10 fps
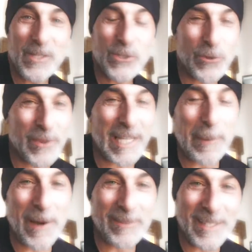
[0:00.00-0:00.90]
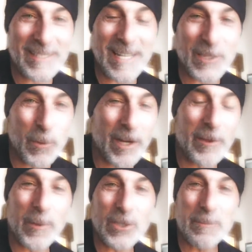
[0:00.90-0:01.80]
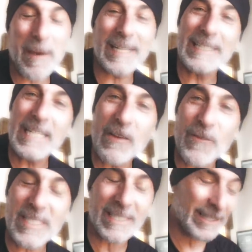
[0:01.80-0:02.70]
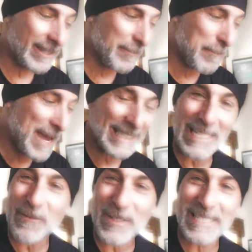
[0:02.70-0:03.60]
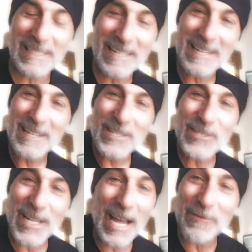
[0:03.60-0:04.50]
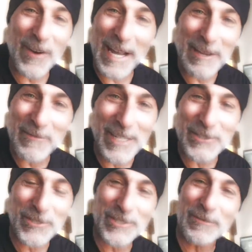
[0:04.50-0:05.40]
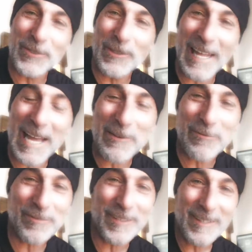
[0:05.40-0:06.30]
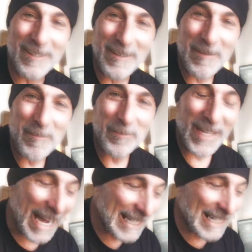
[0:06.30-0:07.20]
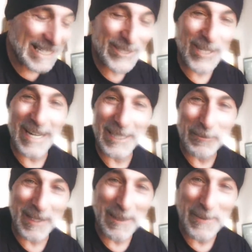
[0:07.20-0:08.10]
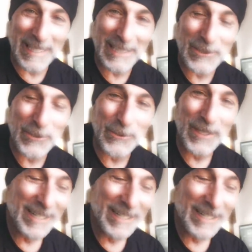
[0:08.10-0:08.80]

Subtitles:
So think about this as one of the most magnificent sci-fi adventures of your life. I get excited when I begin to